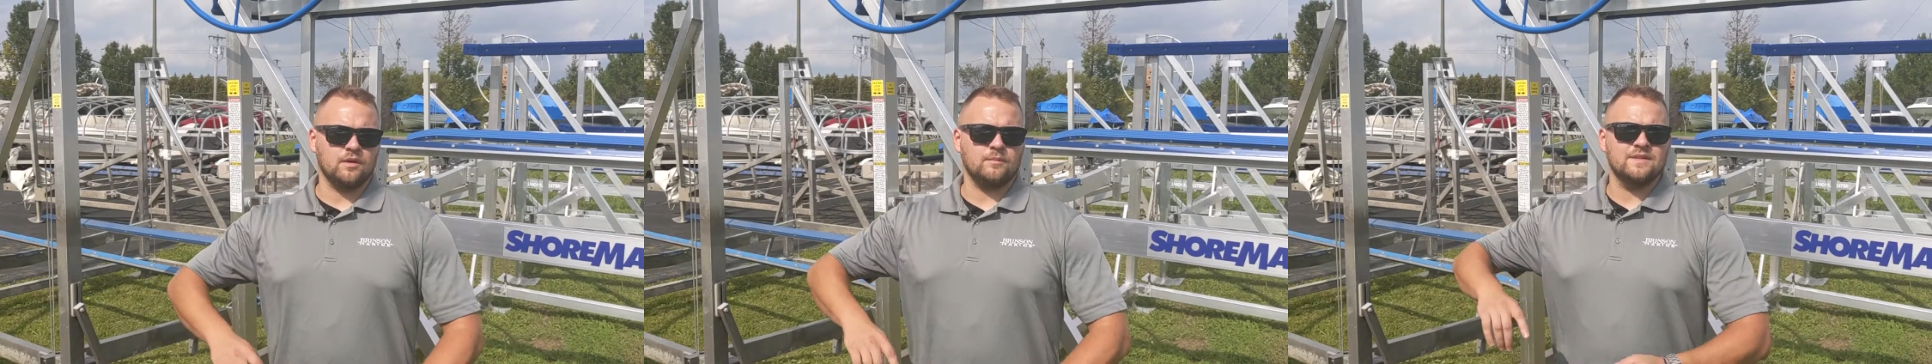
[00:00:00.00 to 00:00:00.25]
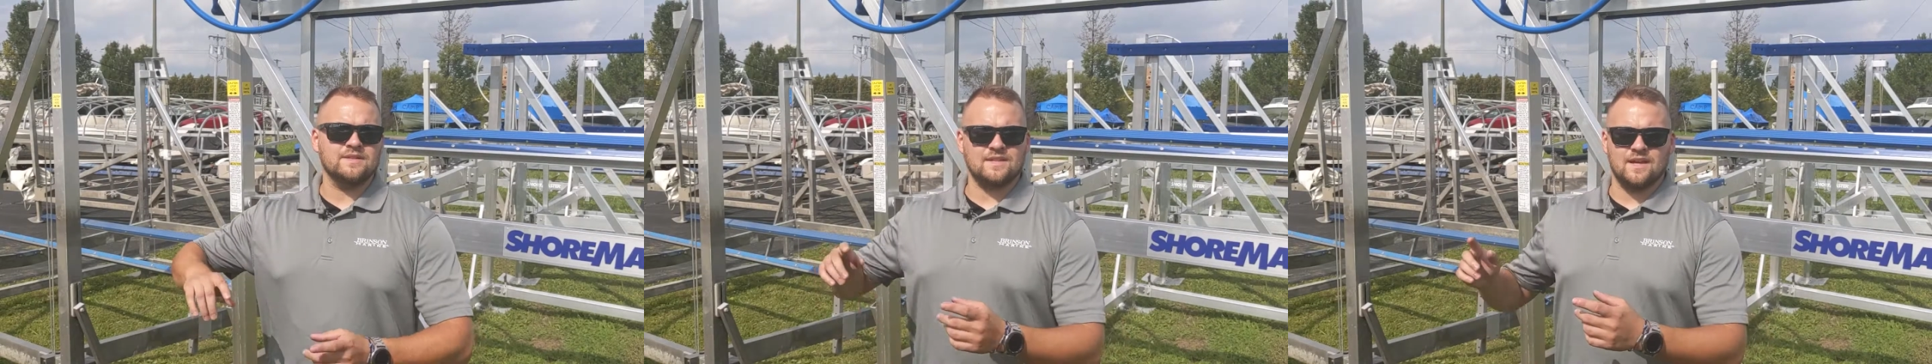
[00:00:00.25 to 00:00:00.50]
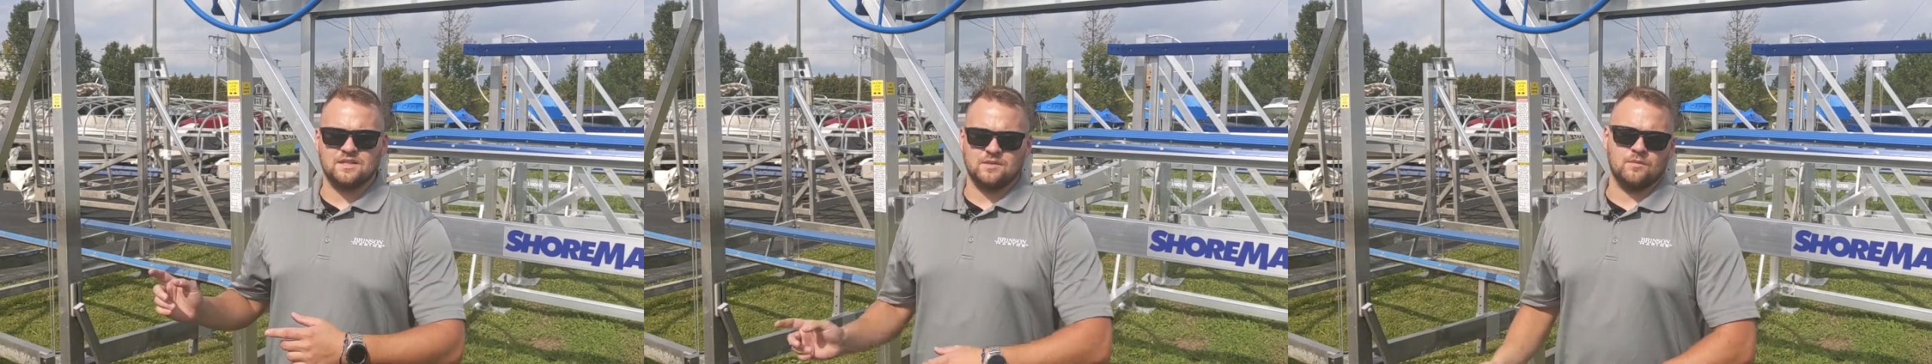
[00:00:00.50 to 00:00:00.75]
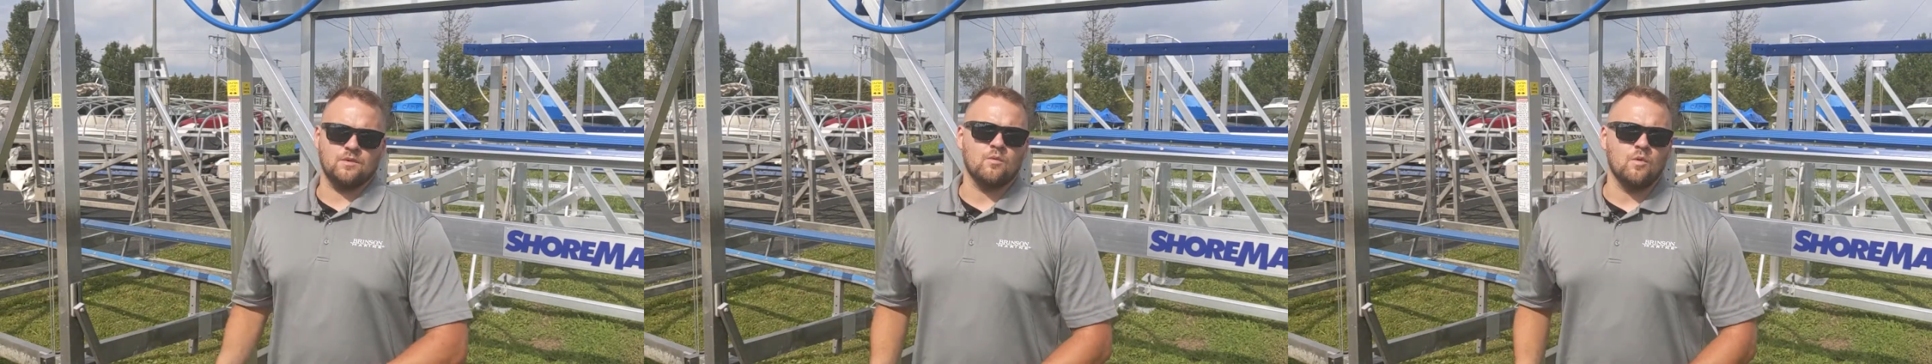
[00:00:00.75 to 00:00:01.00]
them inside
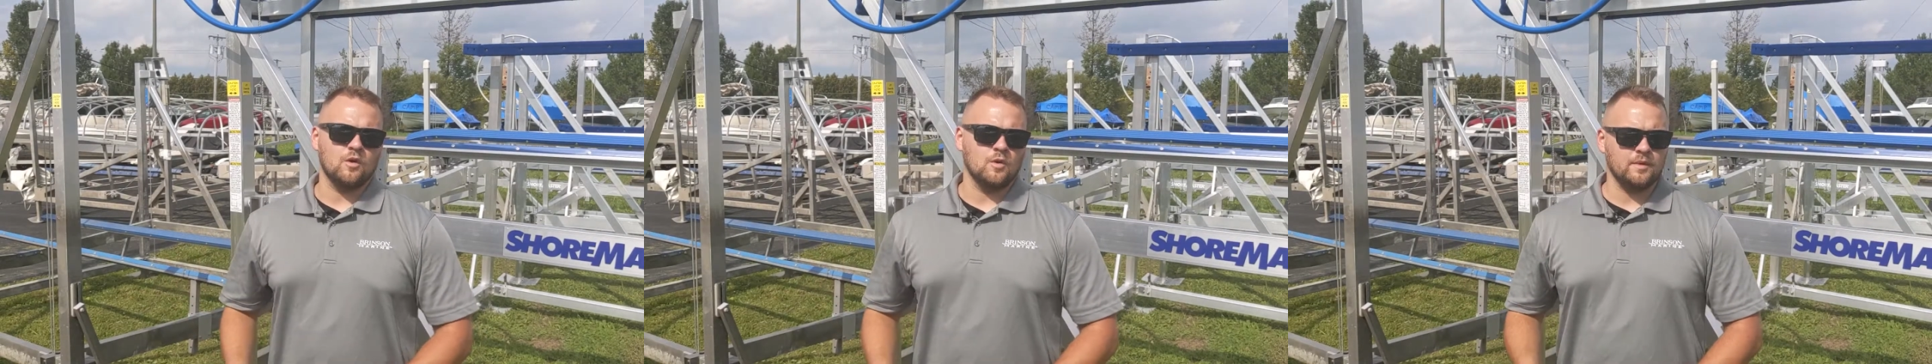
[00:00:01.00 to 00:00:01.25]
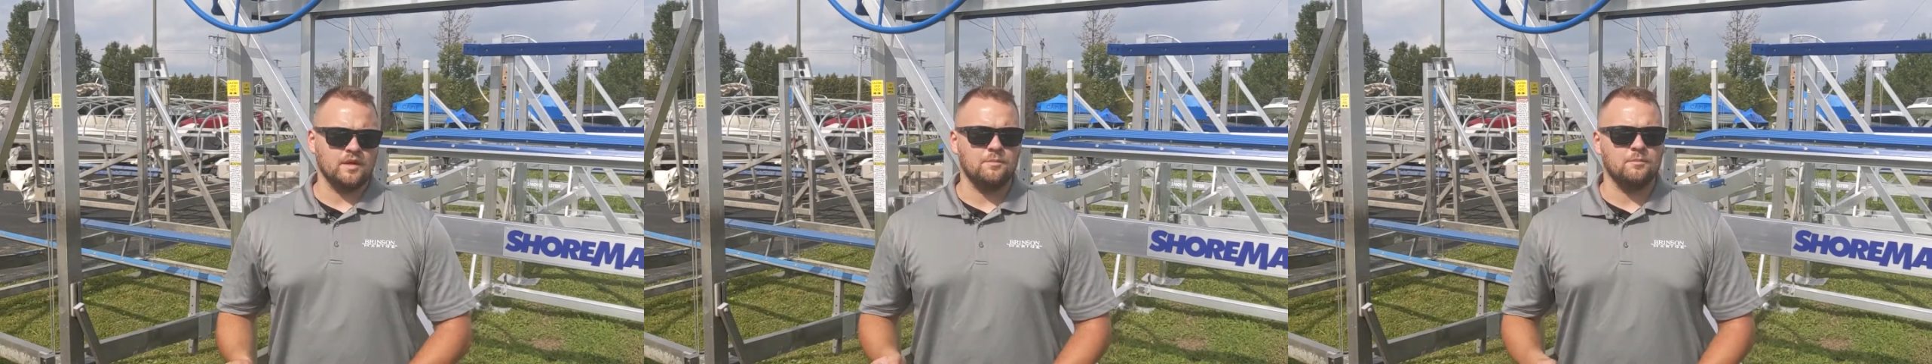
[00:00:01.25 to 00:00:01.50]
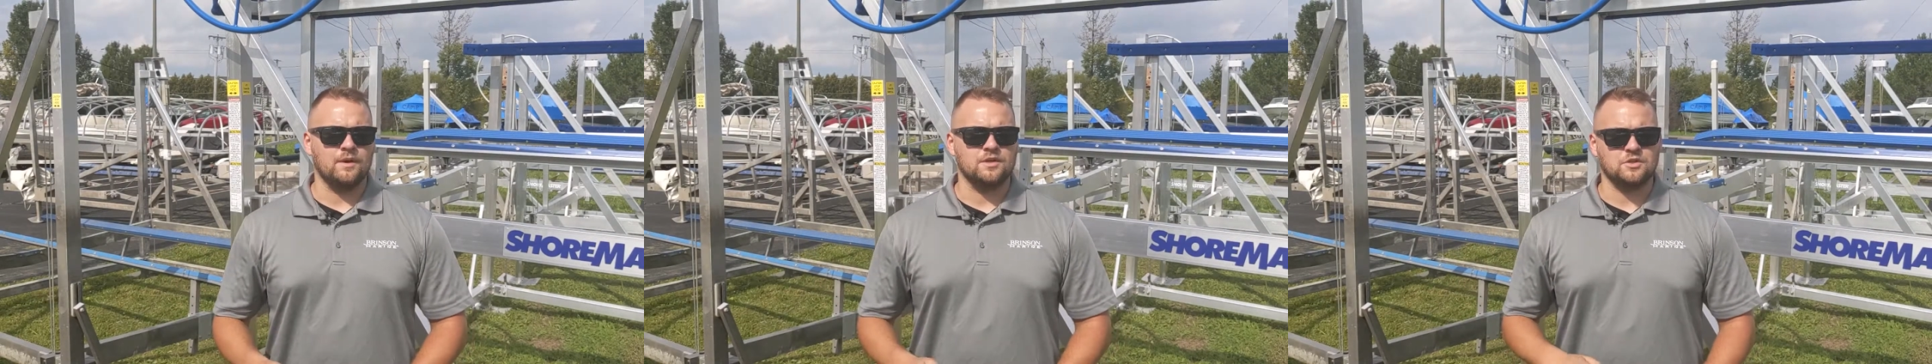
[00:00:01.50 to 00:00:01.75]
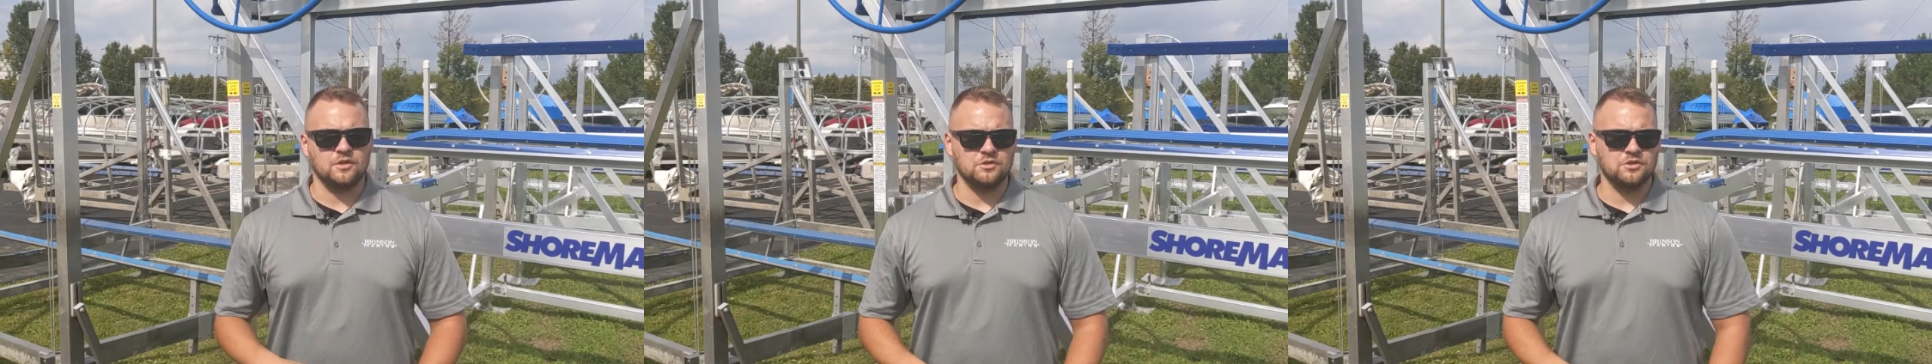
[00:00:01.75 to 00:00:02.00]
somewhere warm and keep them on
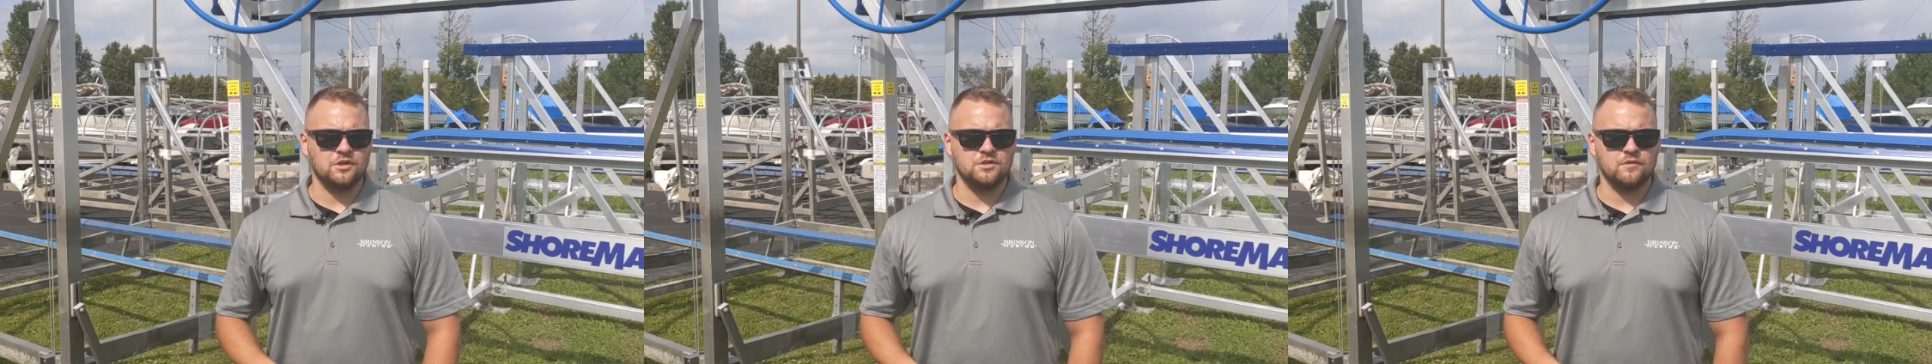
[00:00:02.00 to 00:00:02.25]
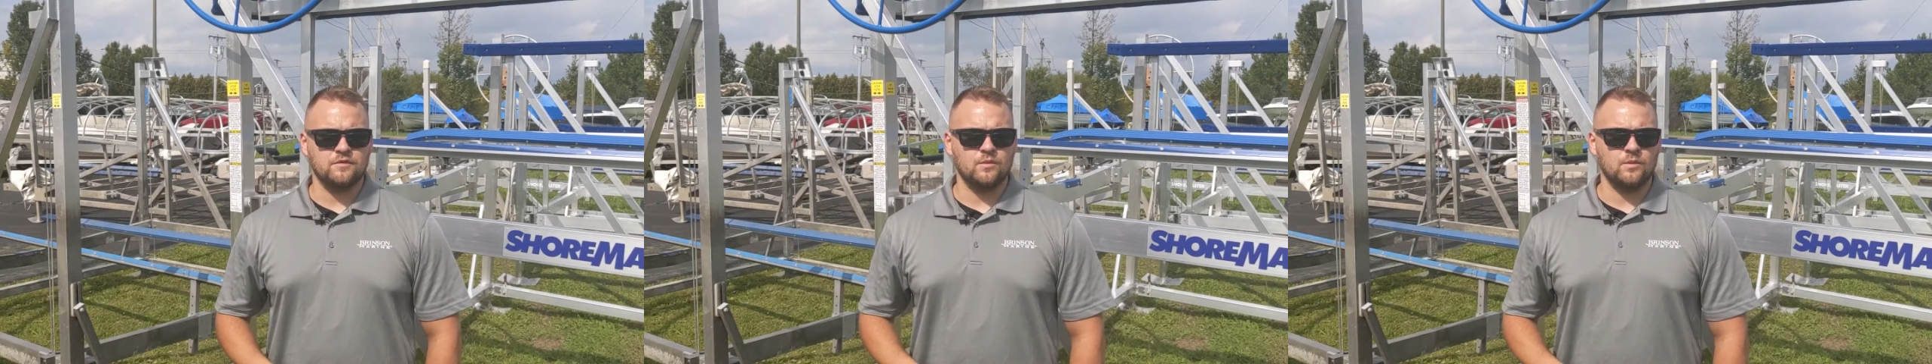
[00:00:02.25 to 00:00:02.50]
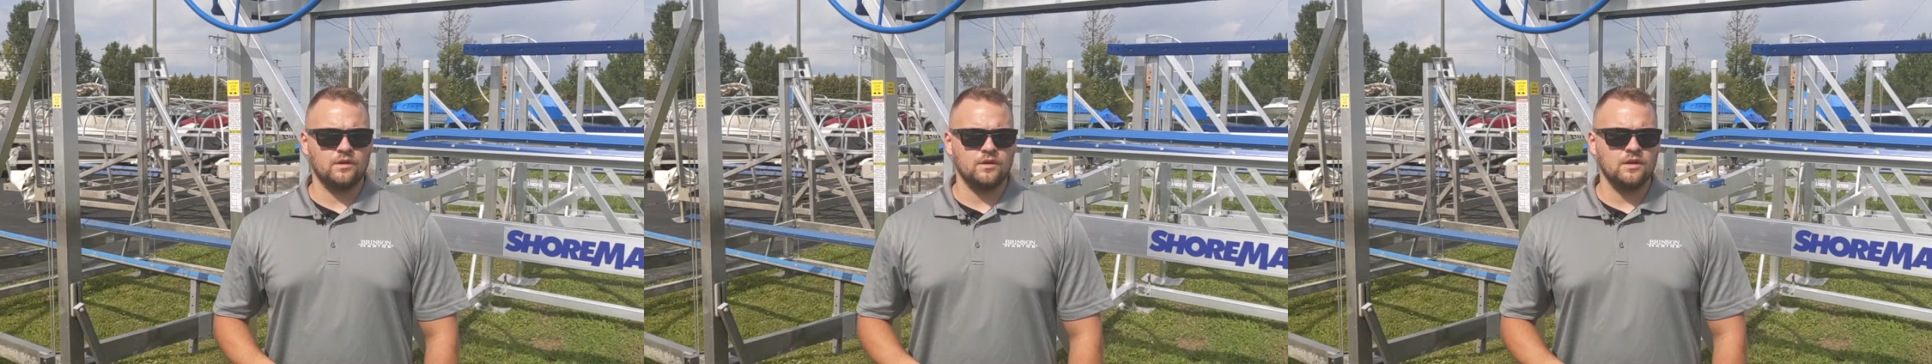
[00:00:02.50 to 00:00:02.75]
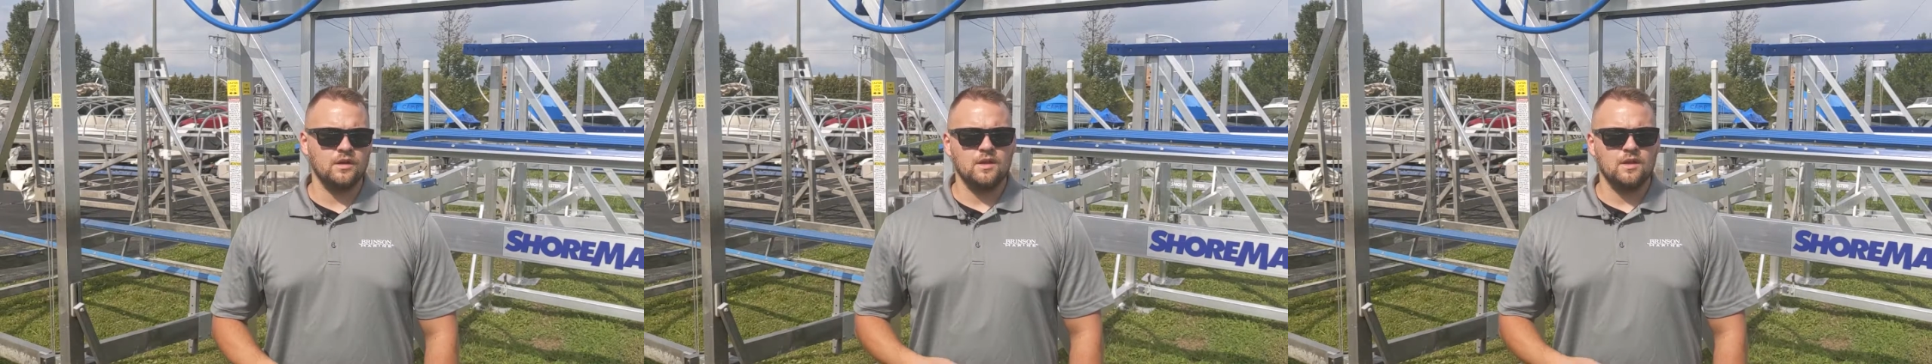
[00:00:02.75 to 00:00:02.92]
trickle charge over the winter.